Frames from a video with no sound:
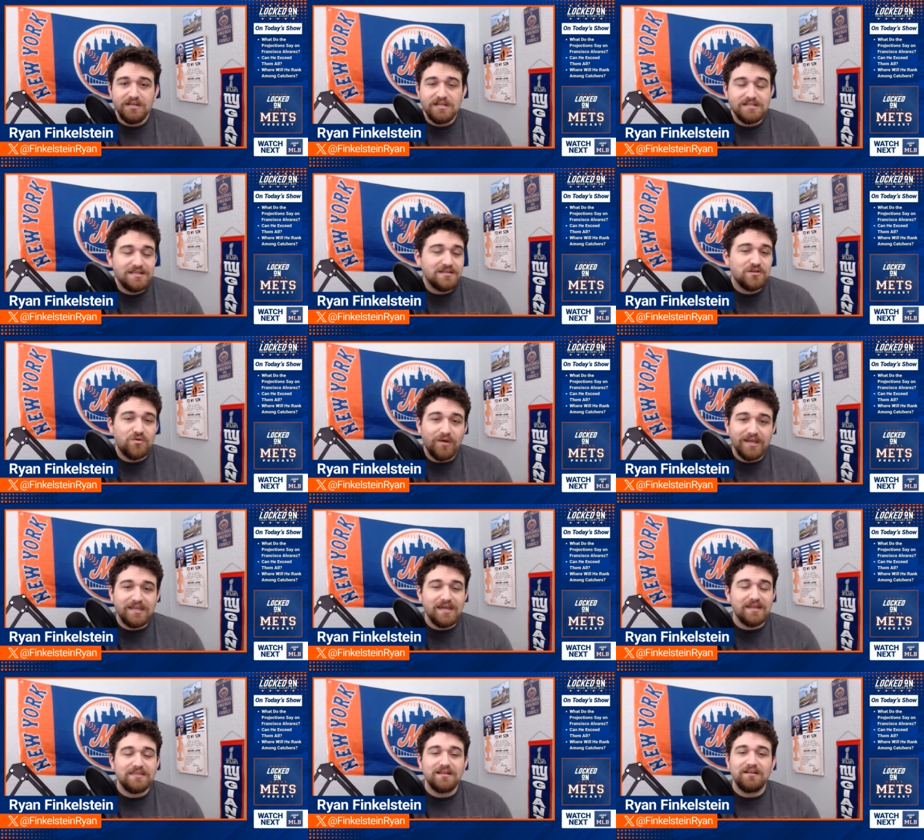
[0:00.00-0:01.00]
Didn't quite
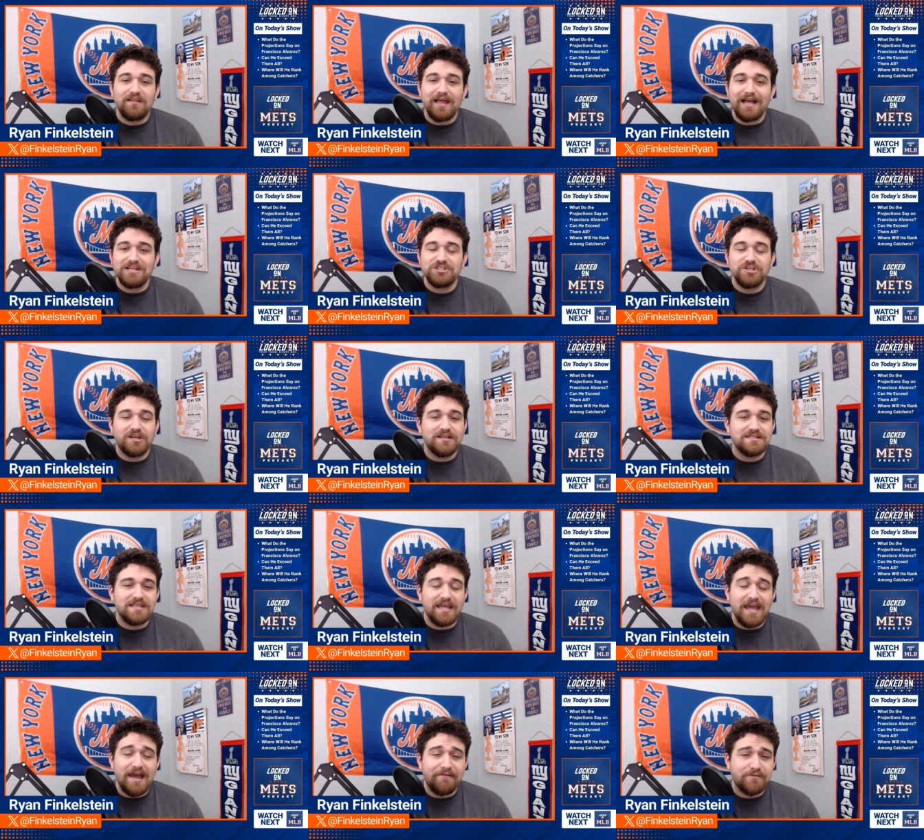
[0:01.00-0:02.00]
get there last year because
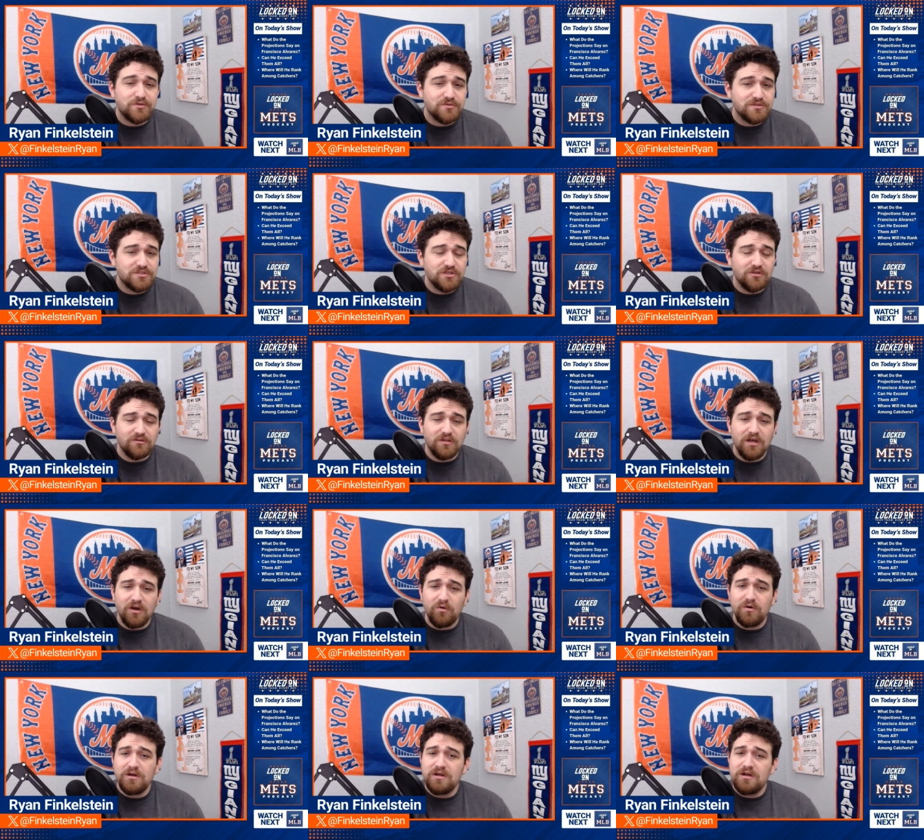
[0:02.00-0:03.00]
the average was so
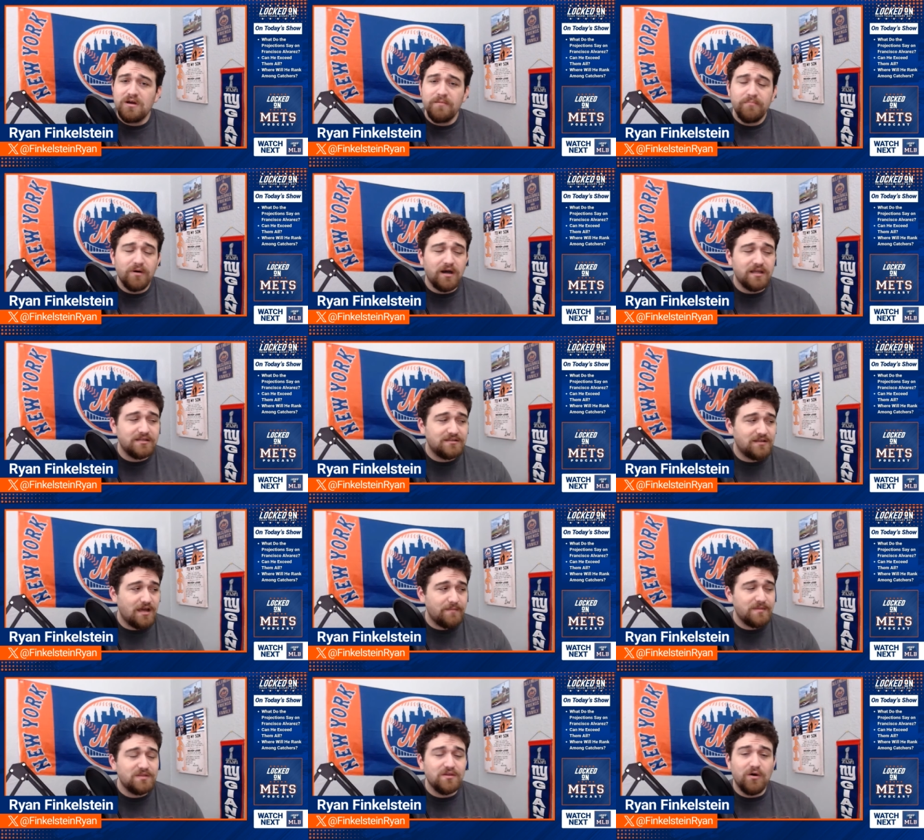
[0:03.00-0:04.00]
low, but I
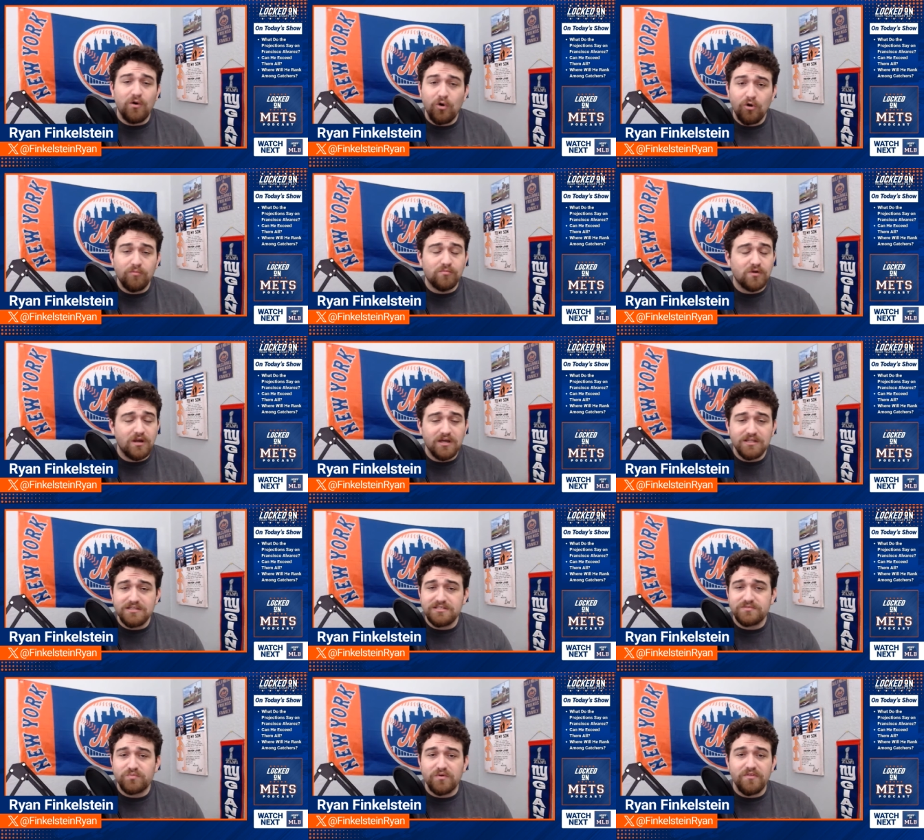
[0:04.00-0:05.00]
mean, the home
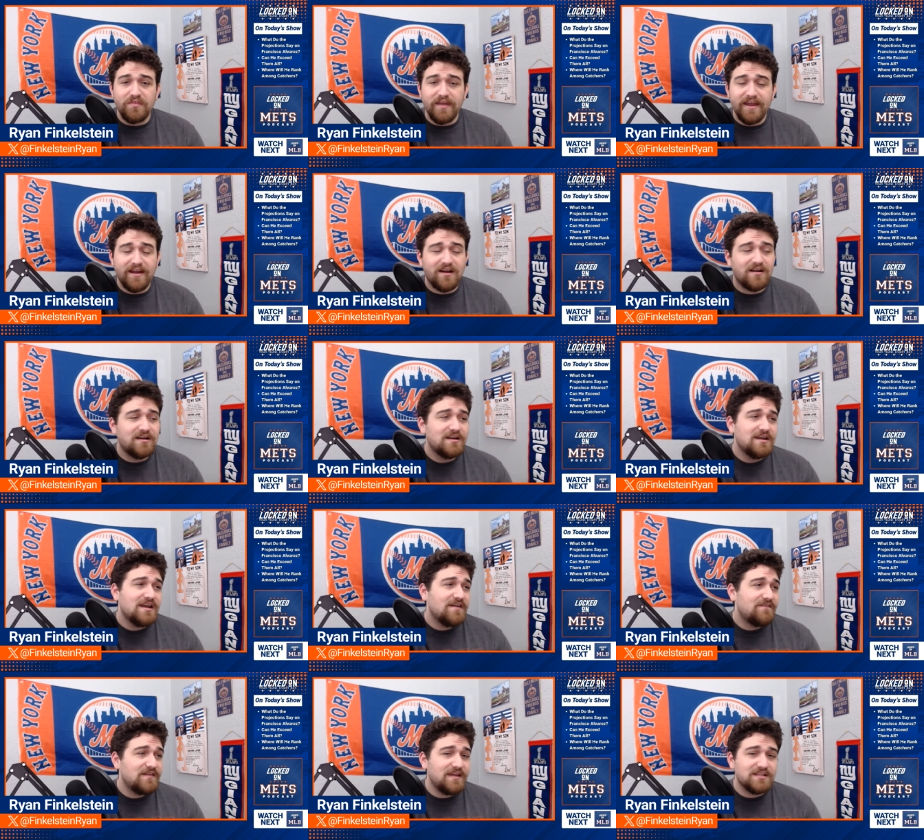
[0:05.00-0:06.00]
runs were there.
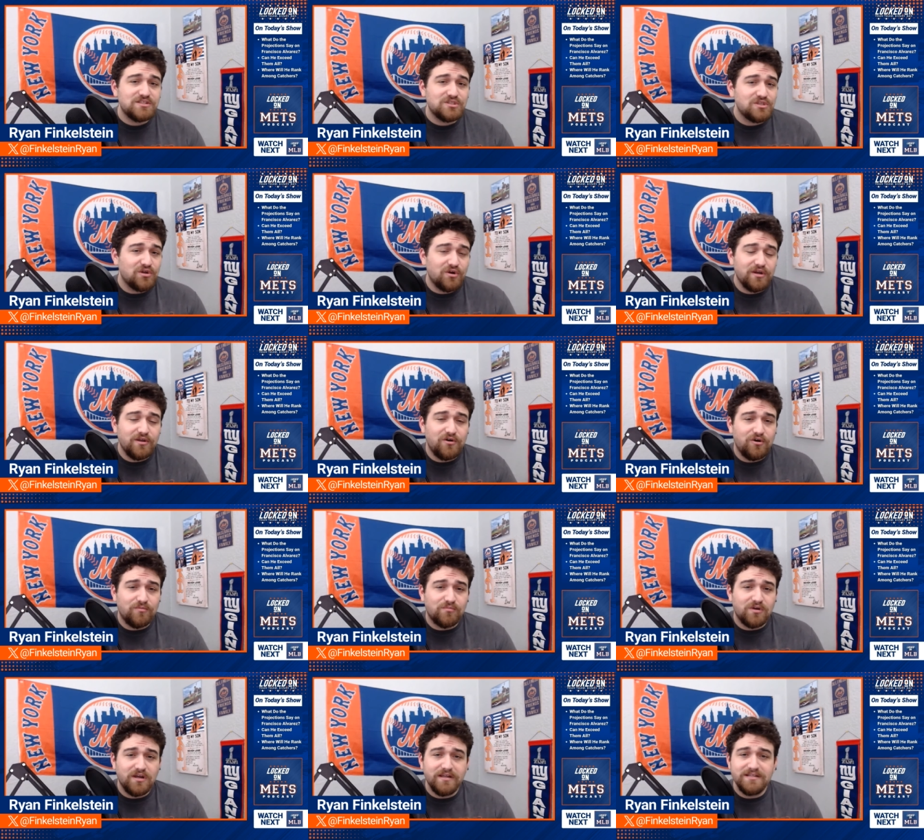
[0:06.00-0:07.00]
If he hits 30
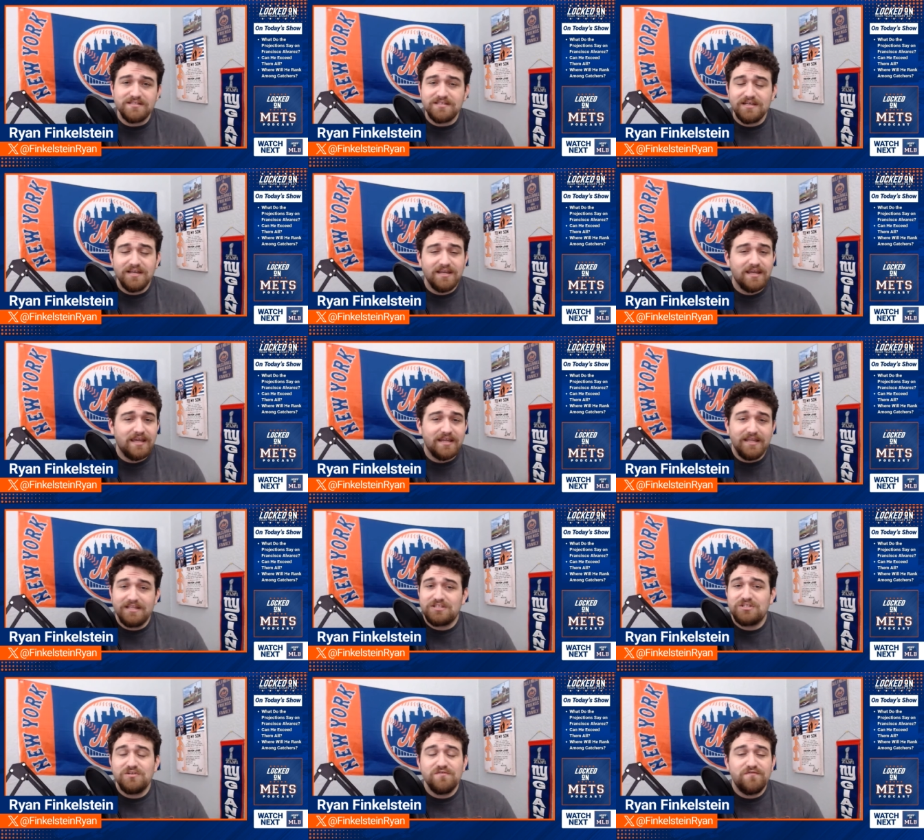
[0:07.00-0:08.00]
home runs and
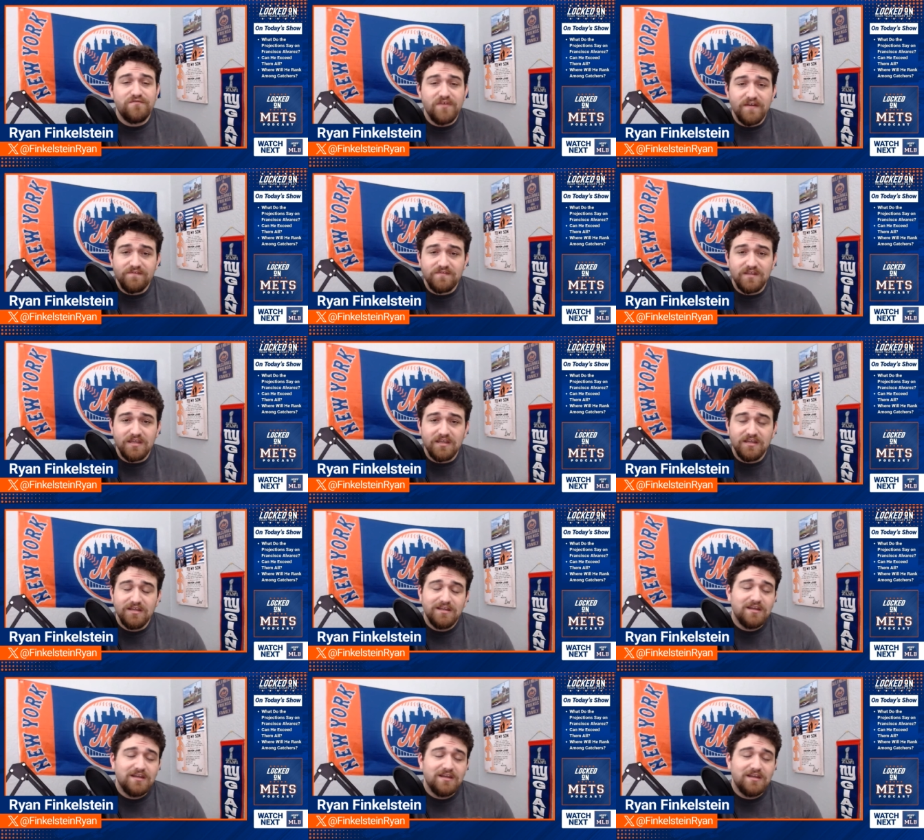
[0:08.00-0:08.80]
hits 250,